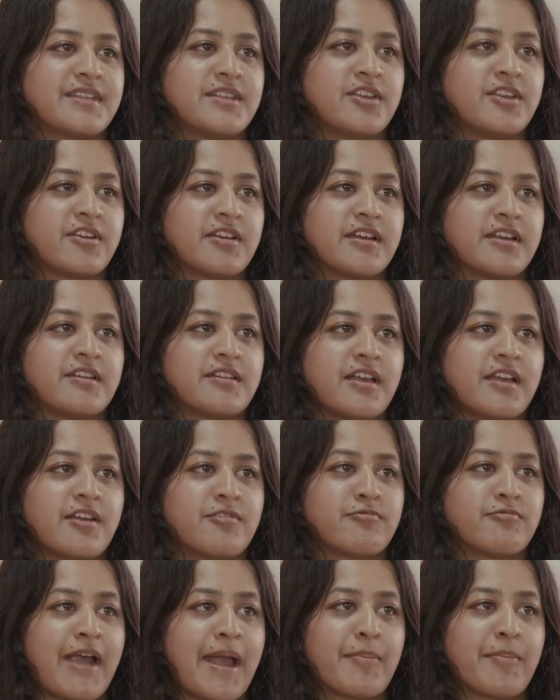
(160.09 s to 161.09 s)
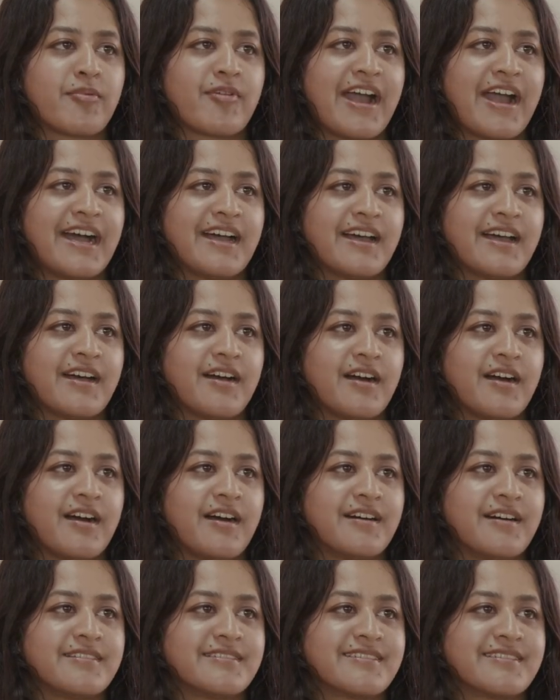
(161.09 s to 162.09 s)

You're a rep rat at heart.